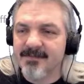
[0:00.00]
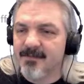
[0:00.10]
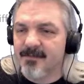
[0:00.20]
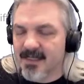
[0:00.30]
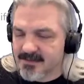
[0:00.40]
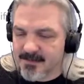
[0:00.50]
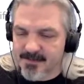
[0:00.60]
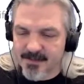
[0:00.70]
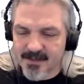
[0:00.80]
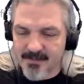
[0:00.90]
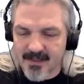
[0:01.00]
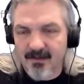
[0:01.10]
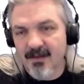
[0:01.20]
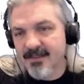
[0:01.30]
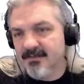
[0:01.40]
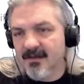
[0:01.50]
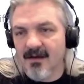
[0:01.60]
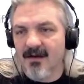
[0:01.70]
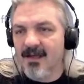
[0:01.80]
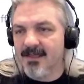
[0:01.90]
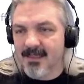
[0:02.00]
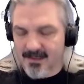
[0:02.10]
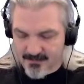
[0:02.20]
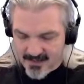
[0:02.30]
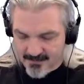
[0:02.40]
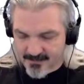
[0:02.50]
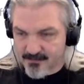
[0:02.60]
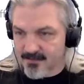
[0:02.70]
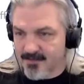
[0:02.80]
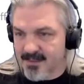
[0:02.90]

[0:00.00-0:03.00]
much prefer command line. I am happy with